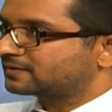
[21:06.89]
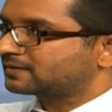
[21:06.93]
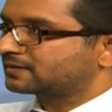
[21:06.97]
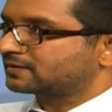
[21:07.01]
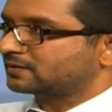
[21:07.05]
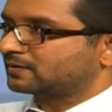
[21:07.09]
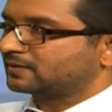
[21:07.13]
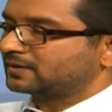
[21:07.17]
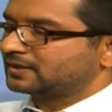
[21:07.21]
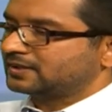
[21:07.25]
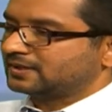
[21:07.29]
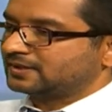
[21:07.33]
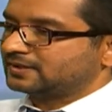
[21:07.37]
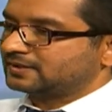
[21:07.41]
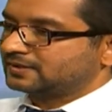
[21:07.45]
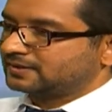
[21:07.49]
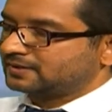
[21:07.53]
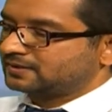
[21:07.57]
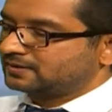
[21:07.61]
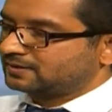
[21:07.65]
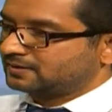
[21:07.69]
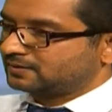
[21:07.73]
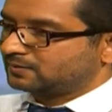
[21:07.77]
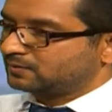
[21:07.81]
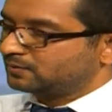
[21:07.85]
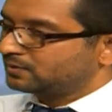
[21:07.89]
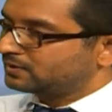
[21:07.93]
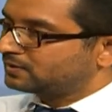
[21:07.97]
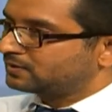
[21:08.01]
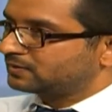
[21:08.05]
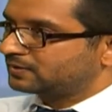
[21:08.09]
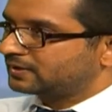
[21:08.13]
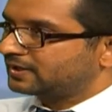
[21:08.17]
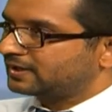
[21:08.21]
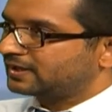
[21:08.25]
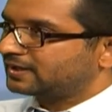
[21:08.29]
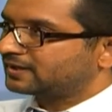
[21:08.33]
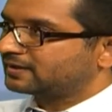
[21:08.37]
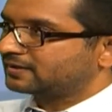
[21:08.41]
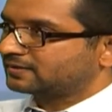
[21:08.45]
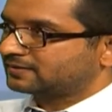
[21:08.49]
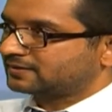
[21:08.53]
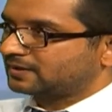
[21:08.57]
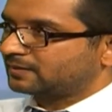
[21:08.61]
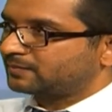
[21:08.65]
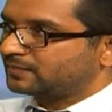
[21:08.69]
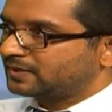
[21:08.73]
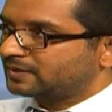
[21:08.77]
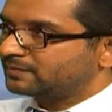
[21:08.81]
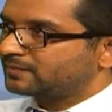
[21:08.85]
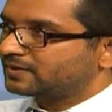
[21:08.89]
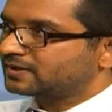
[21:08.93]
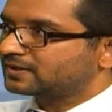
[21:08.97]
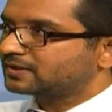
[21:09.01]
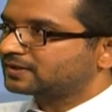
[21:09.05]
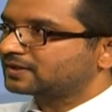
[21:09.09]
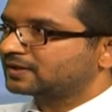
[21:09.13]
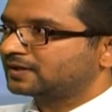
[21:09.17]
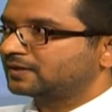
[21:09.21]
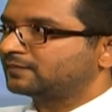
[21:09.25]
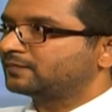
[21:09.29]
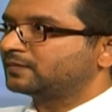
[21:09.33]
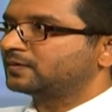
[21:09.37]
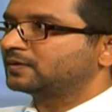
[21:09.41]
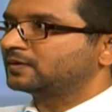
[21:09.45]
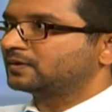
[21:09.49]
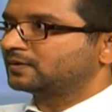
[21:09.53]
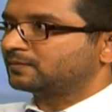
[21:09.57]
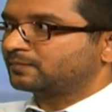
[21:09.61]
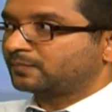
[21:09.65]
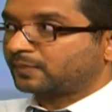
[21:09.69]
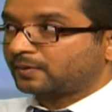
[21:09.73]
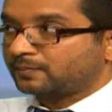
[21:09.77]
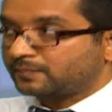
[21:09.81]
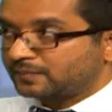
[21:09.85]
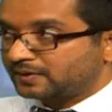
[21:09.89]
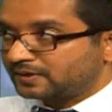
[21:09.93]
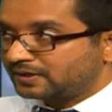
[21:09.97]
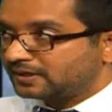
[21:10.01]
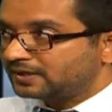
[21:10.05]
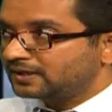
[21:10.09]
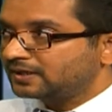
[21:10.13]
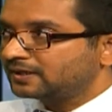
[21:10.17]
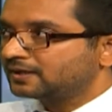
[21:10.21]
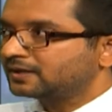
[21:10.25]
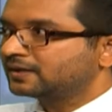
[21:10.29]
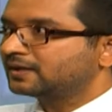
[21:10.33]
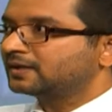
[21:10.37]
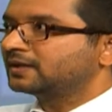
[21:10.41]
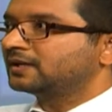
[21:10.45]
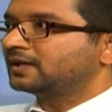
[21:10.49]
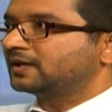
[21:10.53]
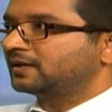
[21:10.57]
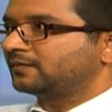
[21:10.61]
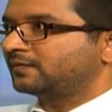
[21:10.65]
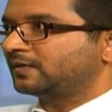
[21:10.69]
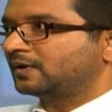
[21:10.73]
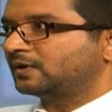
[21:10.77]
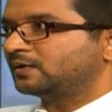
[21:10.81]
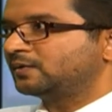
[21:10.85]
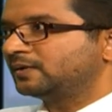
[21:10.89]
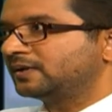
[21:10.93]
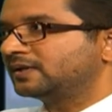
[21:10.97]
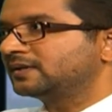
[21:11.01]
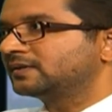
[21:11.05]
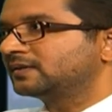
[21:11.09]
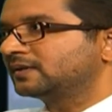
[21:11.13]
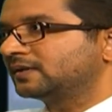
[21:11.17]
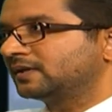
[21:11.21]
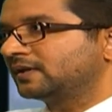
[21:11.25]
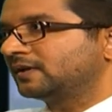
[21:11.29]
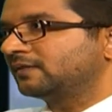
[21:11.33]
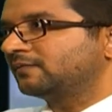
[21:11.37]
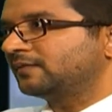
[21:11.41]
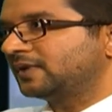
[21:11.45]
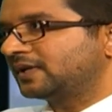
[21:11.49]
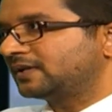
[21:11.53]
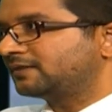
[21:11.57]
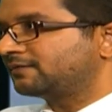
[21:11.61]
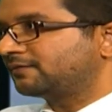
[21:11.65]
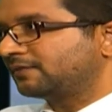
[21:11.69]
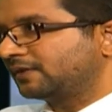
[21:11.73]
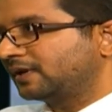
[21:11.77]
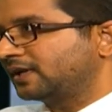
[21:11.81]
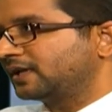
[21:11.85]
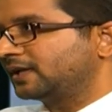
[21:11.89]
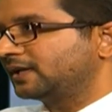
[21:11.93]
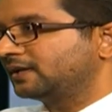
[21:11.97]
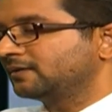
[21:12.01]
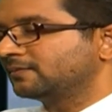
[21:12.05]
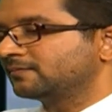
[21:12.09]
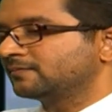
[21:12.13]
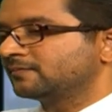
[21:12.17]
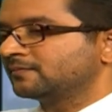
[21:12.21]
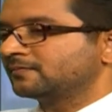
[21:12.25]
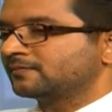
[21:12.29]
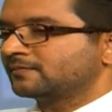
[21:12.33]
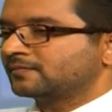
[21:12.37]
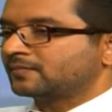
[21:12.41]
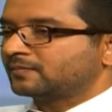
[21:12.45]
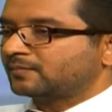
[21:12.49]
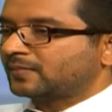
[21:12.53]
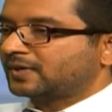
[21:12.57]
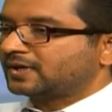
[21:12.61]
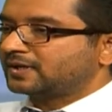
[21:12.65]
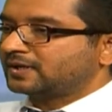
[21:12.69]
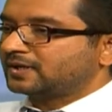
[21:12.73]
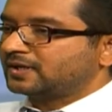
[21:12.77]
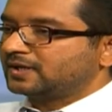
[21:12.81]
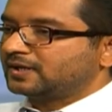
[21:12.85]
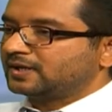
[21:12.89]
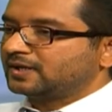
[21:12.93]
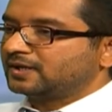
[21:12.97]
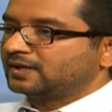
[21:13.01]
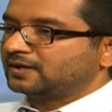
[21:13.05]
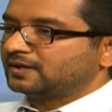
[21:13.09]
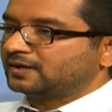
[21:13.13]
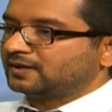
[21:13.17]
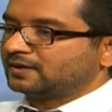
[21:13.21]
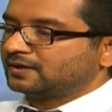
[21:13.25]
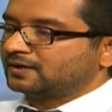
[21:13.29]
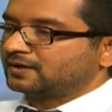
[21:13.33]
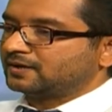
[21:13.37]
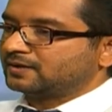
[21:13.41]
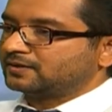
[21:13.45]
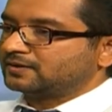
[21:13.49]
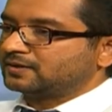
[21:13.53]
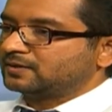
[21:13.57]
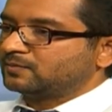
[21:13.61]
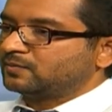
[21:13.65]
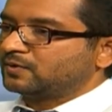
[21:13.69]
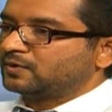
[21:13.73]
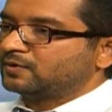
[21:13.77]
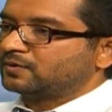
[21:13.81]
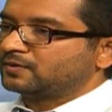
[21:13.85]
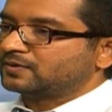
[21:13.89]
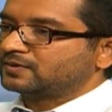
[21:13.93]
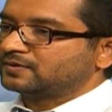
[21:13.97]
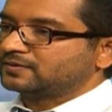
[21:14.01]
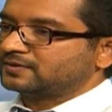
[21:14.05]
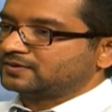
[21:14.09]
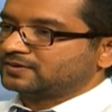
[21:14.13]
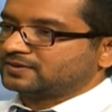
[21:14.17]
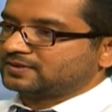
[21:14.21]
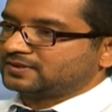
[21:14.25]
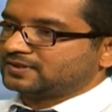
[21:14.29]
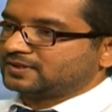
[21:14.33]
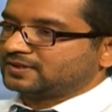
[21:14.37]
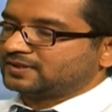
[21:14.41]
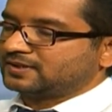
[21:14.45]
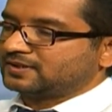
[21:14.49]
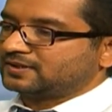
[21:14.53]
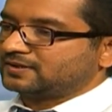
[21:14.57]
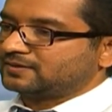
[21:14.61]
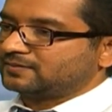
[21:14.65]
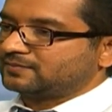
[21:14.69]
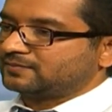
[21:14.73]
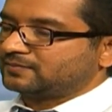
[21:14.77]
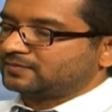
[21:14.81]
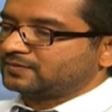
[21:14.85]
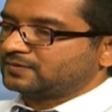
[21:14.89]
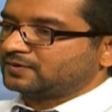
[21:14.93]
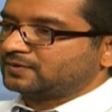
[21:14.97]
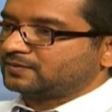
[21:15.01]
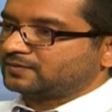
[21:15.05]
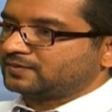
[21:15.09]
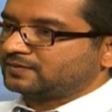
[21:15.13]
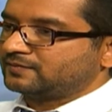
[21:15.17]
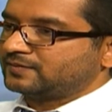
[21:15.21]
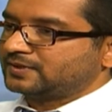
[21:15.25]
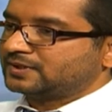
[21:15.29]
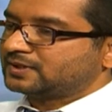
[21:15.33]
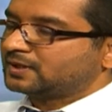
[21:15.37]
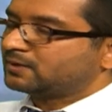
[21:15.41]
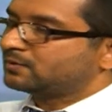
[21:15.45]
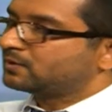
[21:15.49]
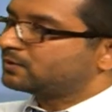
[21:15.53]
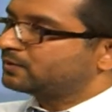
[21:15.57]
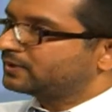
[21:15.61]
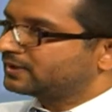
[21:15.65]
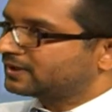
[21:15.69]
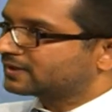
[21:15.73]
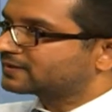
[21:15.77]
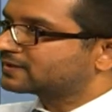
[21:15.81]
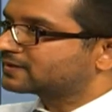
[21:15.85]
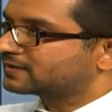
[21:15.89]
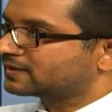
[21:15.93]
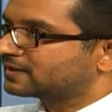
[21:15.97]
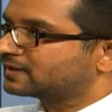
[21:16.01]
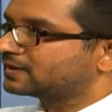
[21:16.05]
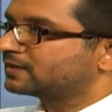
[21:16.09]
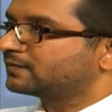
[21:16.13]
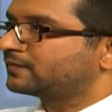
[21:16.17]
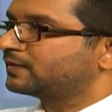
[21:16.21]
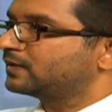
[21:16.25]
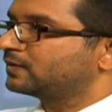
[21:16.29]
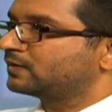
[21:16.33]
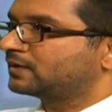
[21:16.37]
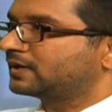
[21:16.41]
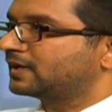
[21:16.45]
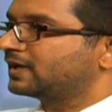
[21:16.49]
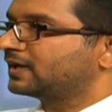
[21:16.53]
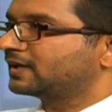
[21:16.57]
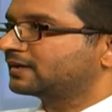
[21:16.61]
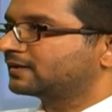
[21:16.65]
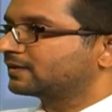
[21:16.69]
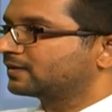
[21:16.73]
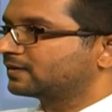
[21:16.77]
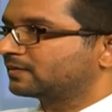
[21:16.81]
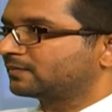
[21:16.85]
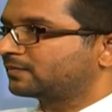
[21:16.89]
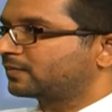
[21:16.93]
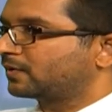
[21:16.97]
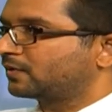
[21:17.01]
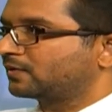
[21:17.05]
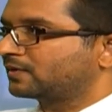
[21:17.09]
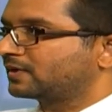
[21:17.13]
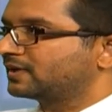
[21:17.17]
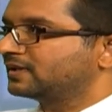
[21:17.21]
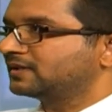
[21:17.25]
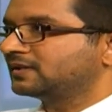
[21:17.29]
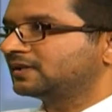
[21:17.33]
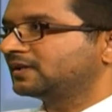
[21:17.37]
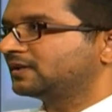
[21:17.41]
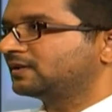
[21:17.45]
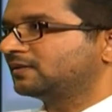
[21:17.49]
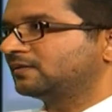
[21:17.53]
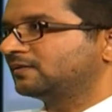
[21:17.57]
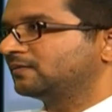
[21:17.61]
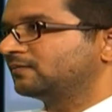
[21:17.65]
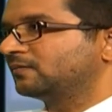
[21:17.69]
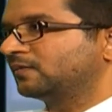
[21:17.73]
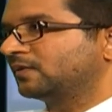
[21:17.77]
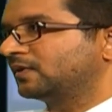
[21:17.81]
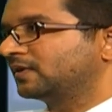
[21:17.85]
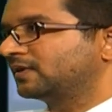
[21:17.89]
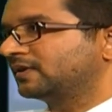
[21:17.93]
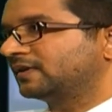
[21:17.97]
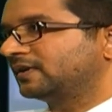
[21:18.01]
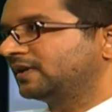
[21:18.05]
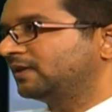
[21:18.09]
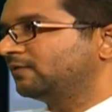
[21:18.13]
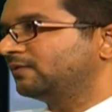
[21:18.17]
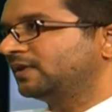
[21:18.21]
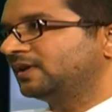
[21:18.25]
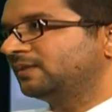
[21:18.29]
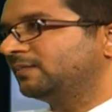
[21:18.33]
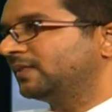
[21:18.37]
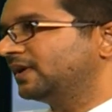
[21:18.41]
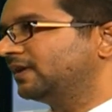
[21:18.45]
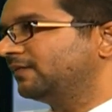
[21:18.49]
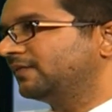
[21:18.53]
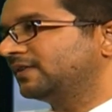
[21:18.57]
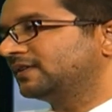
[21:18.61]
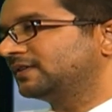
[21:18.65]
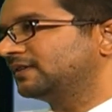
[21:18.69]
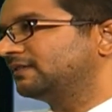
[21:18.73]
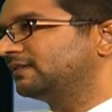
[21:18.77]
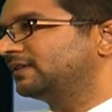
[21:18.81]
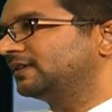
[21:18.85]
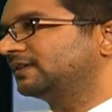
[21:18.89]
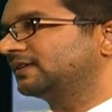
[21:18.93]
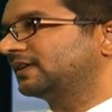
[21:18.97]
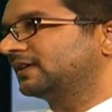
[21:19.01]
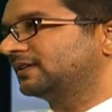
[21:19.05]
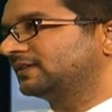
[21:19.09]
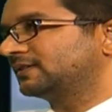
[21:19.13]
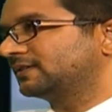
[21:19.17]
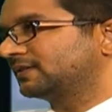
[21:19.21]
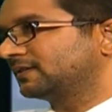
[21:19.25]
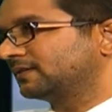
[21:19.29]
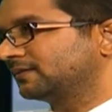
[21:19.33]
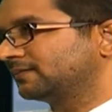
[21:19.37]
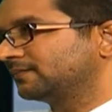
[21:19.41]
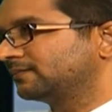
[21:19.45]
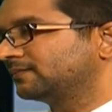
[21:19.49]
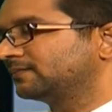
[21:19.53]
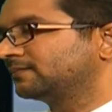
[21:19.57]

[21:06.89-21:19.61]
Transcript: So it's good to take supplements if you properly, if you are doing weight training, but the more without doing exercise, if you take proteins, it won't give any beneficial results.